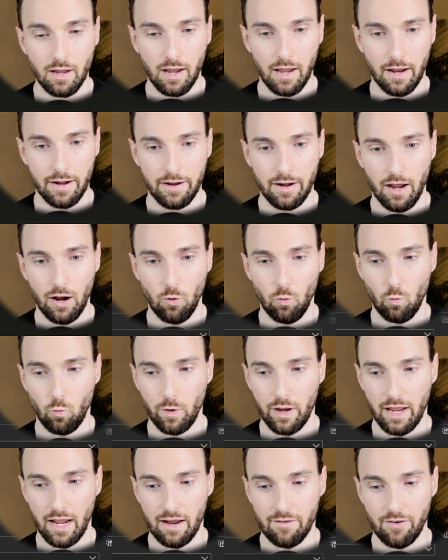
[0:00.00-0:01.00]
And now
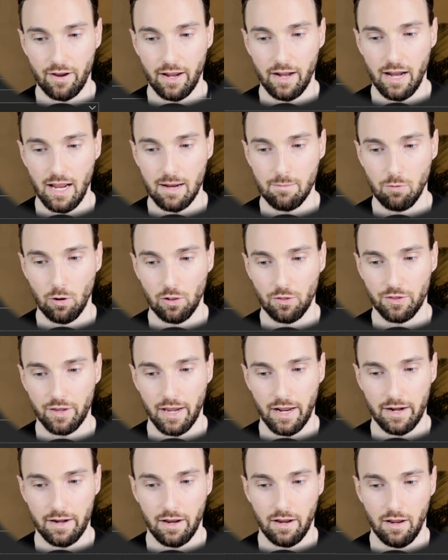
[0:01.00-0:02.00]
we have enabled
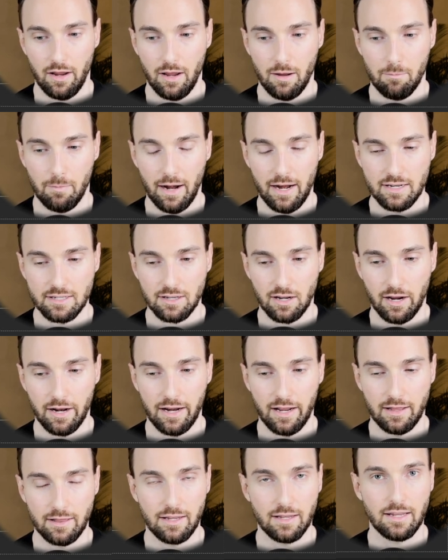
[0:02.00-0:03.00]
that managed
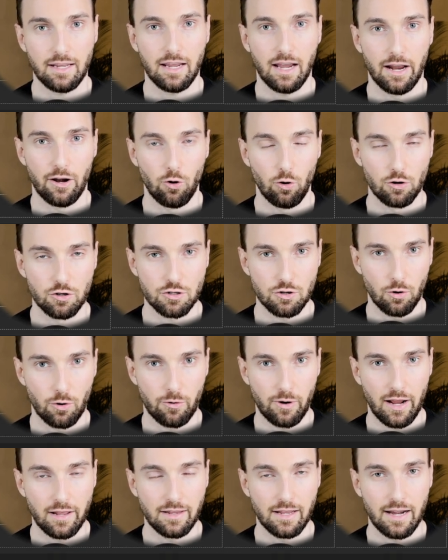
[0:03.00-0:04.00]
identity and also
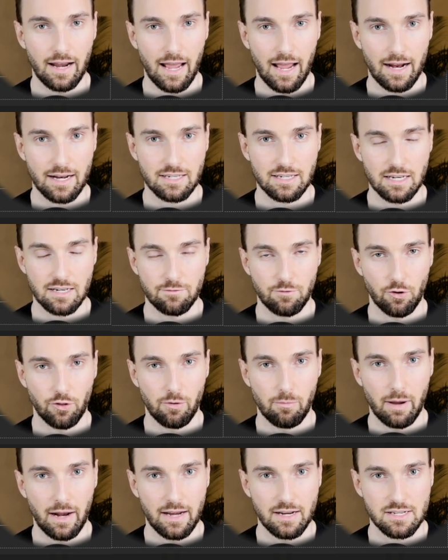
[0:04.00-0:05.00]
granted access for
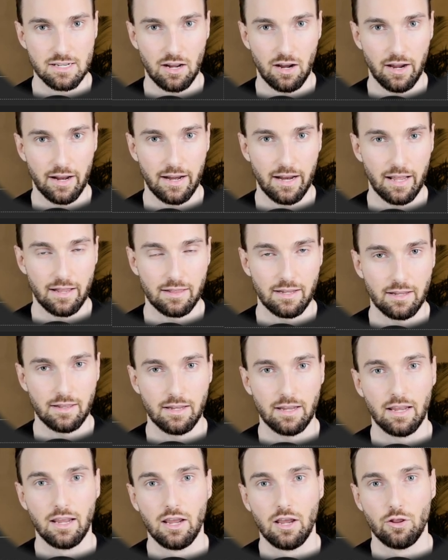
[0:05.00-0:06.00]
the managed
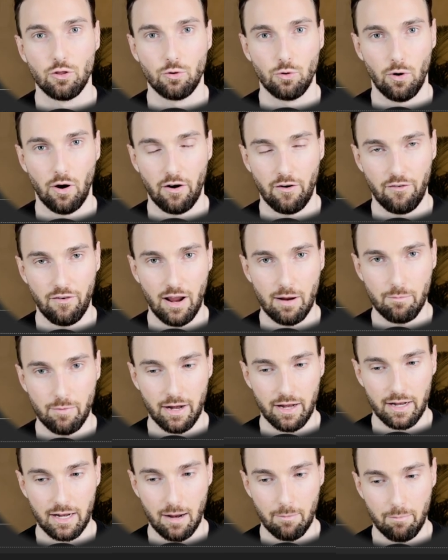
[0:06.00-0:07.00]
identity to our
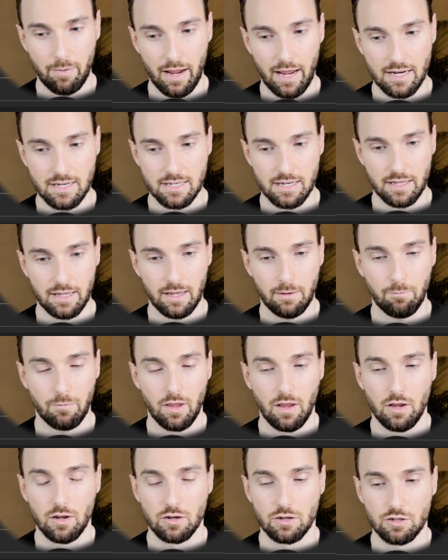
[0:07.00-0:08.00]
fabric capacity.
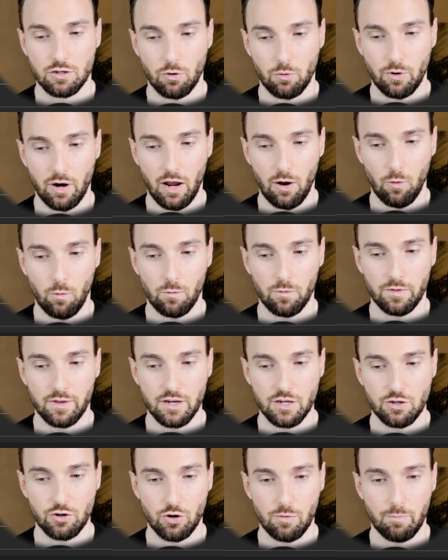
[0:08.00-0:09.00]
So now
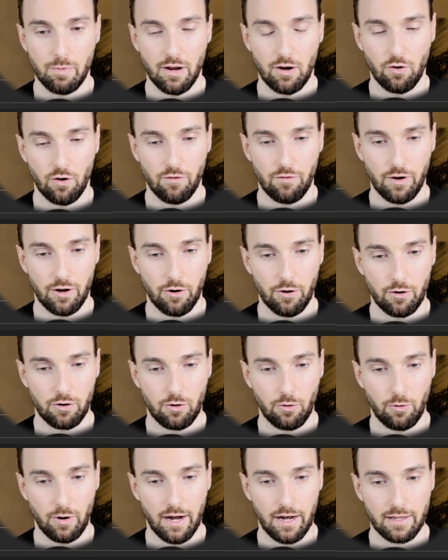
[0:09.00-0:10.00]
this should be configured
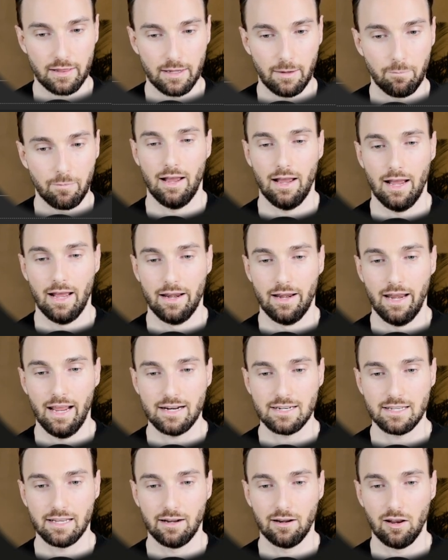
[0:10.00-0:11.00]
correctly. And
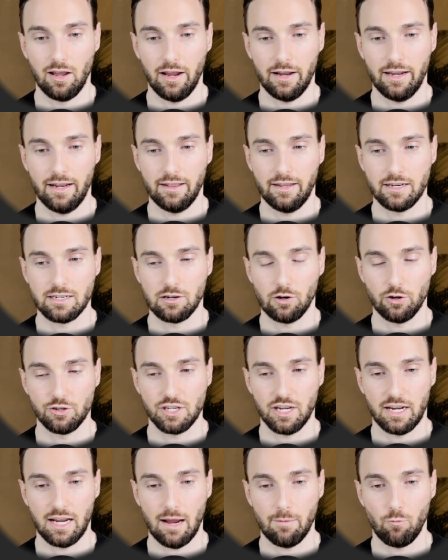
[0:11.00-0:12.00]
next in line in this
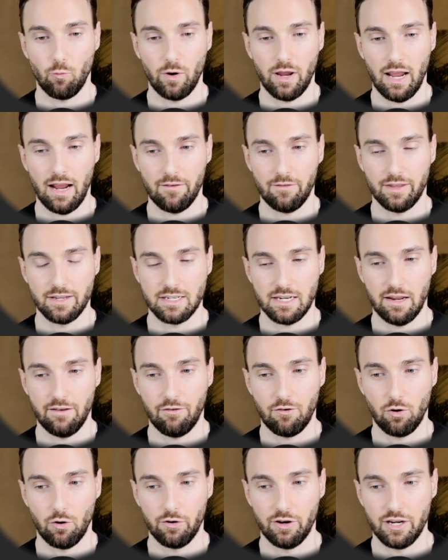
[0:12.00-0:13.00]
Logic App, we have this
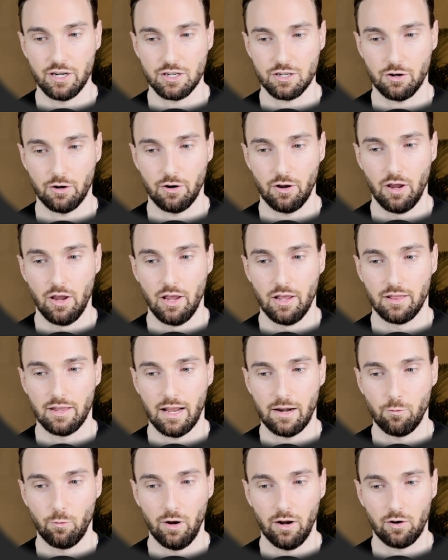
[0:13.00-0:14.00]
if condition
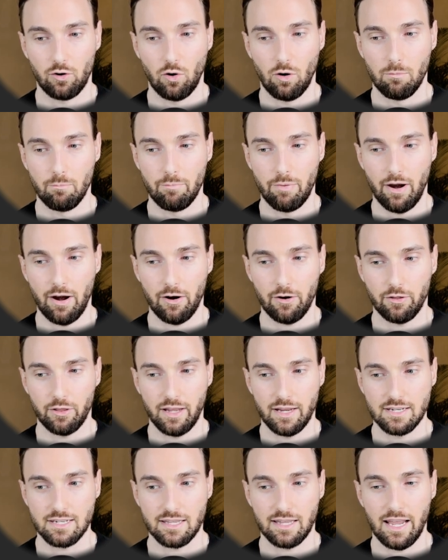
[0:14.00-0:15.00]
that will compare
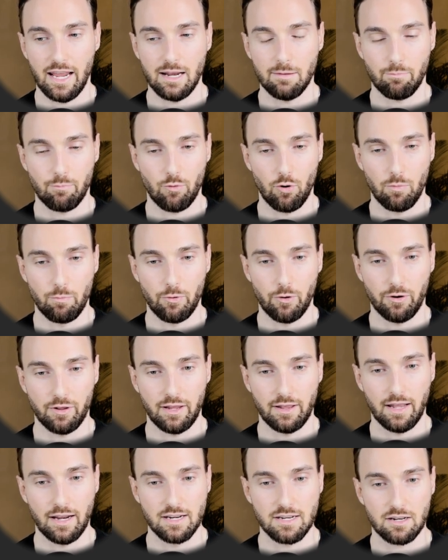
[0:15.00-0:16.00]
this state
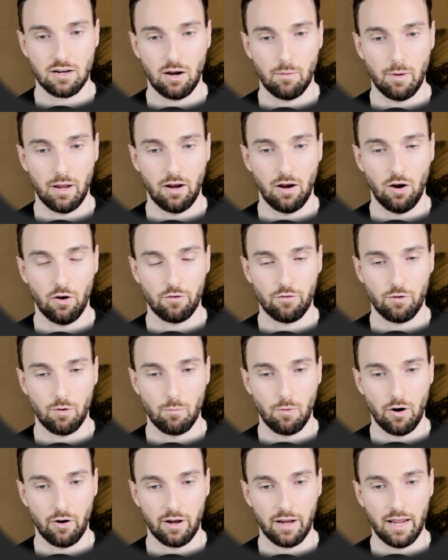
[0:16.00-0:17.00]
property that is coming out
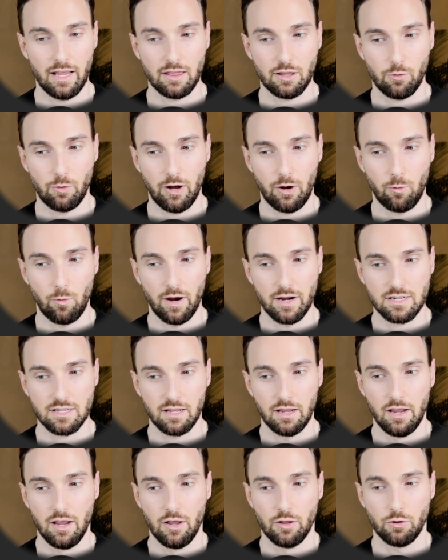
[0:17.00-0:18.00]
from our GET
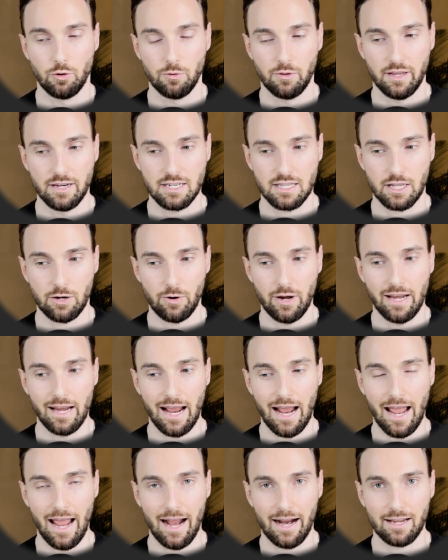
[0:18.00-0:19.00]
request to this
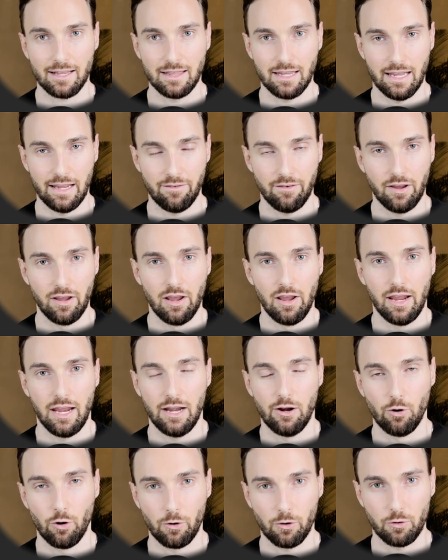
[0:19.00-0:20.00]
string active
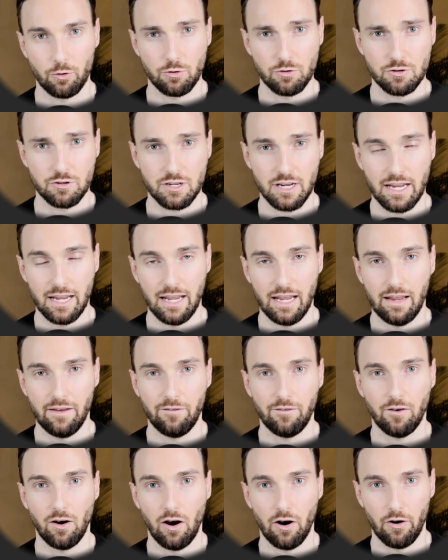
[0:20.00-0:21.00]
in order to see
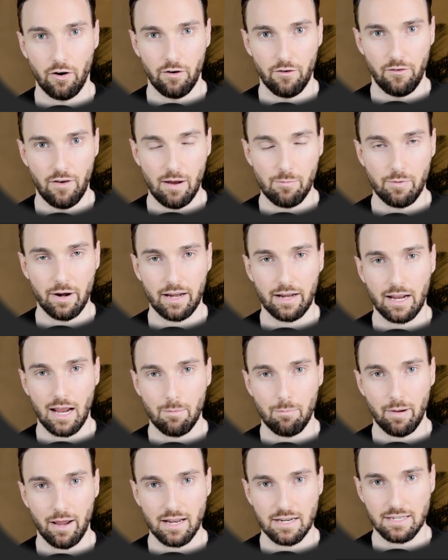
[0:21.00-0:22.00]
if our fabric
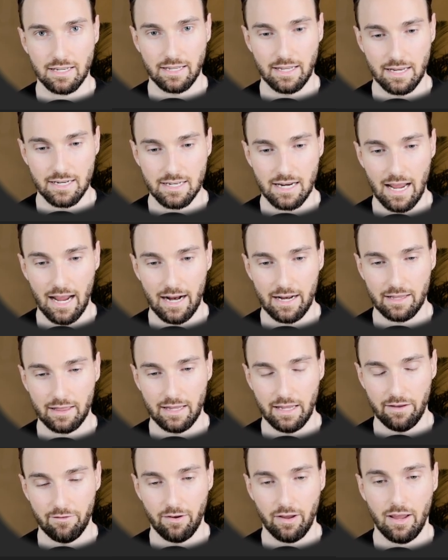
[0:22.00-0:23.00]
capacity is
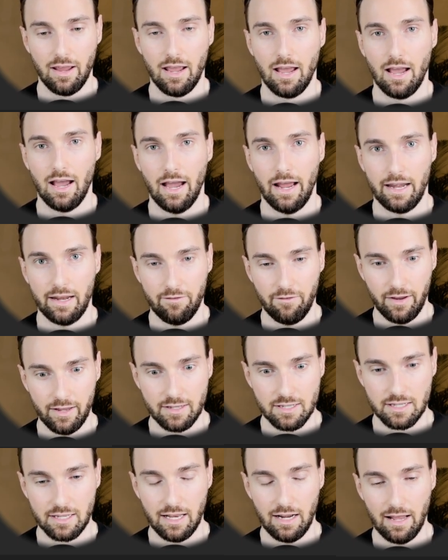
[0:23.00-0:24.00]
active. And if
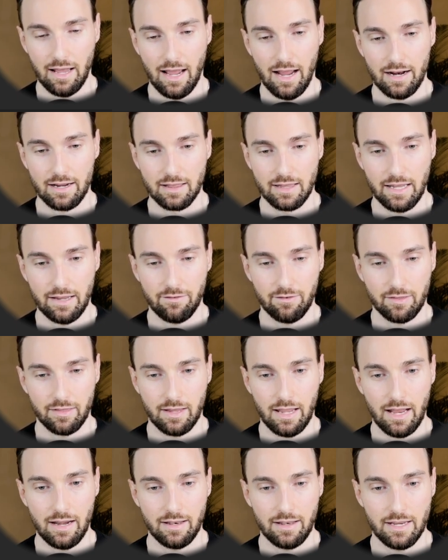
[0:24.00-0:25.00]
it's still active,
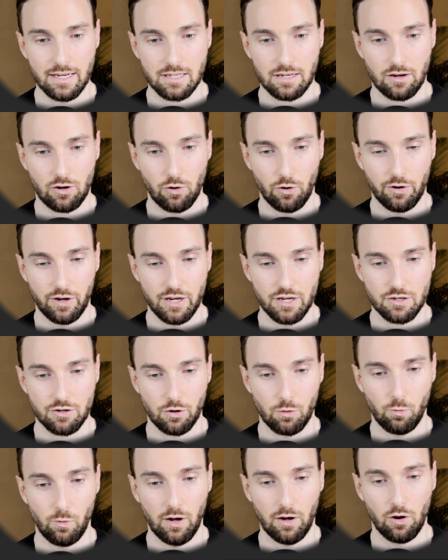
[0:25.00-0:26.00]
then this
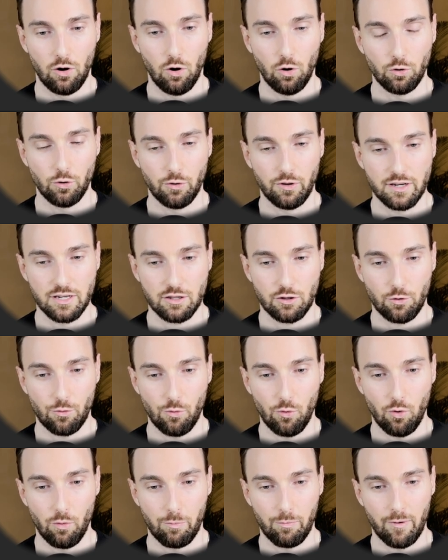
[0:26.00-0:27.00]
condition will go to this
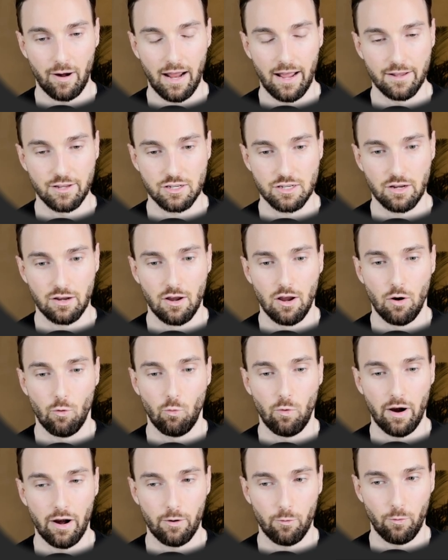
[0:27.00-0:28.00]
true branch
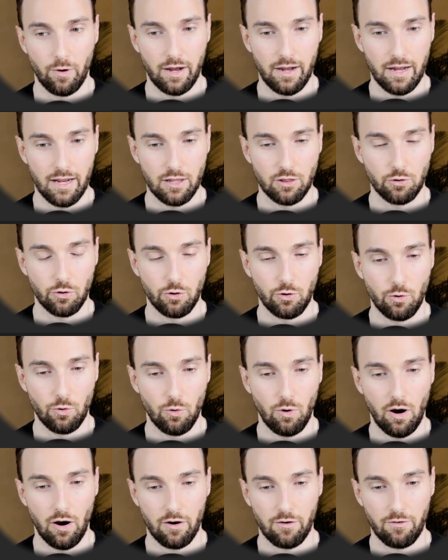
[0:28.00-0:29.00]
where we need to
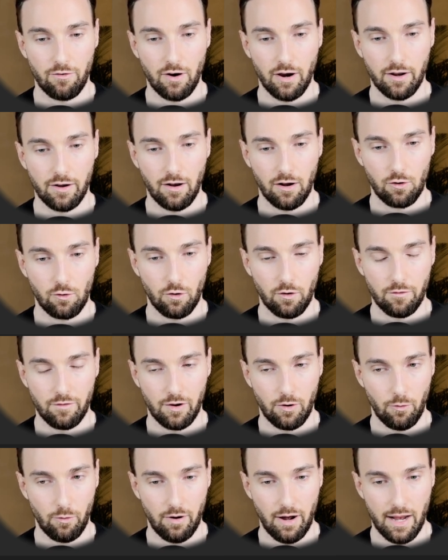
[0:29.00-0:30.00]
do our final
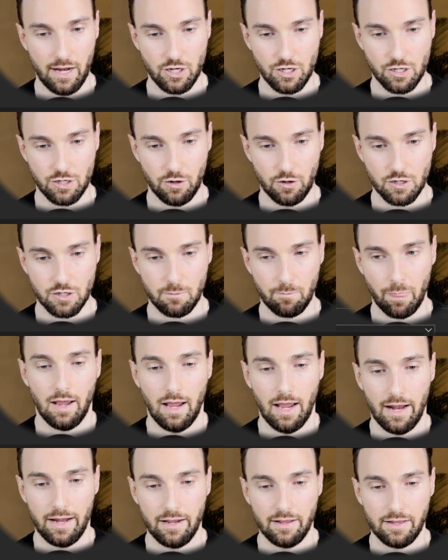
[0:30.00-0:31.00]
configurations.
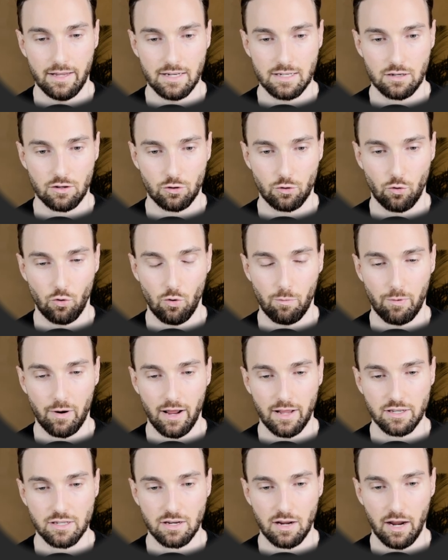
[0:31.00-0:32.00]
And in this true
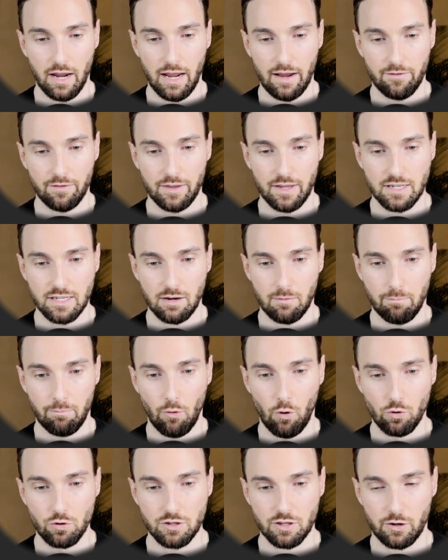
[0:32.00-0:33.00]
branch, I have this
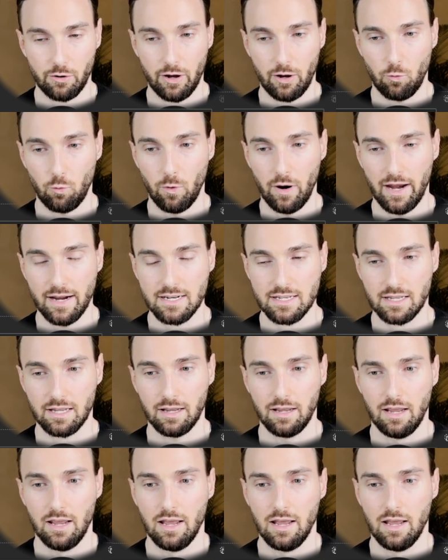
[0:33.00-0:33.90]
post request